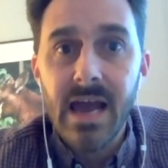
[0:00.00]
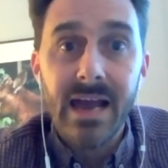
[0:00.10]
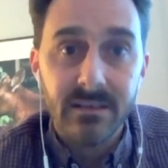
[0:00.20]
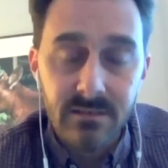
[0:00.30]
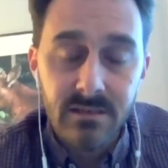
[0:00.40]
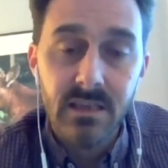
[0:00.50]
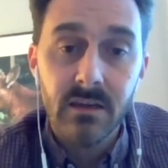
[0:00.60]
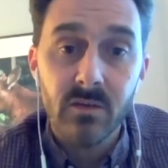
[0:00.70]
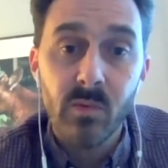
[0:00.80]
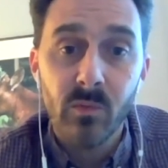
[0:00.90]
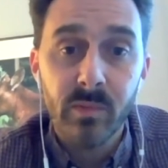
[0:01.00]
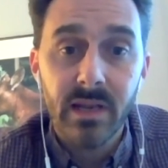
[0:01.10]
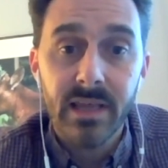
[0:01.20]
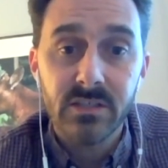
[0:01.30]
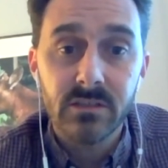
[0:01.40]
and the other
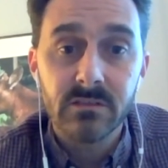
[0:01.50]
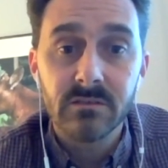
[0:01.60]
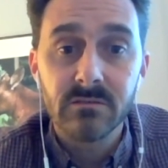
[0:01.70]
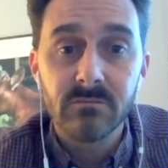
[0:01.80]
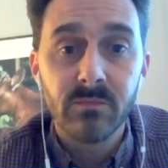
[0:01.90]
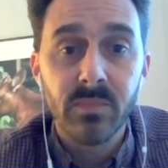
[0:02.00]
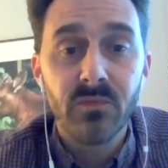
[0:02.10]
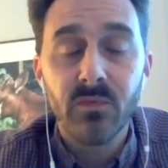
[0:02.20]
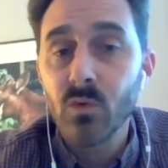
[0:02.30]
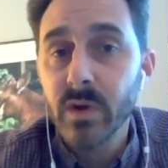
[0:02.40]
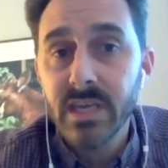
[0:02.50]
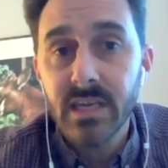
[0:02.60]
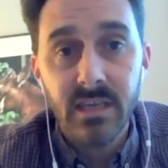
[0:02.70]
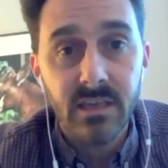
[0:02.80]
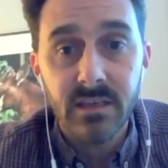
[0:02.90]
population before
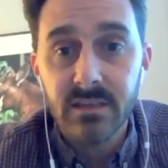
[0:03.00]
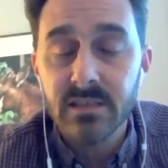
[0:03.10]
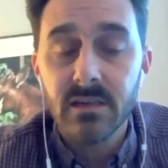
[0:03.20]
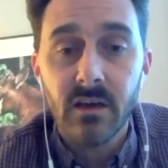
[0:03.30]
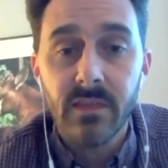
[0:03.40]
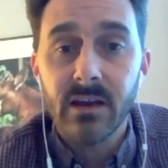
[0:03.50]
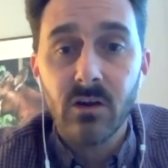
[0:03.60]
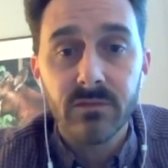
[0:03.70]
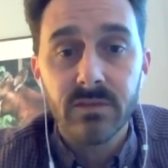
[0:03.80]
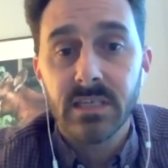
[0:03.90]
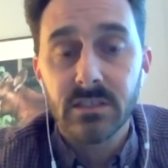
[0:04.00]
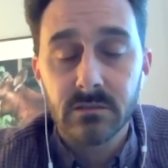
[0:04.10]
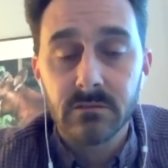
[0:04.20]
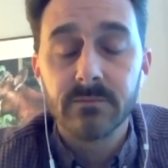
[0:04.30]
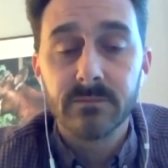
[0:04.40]
we start that conversation.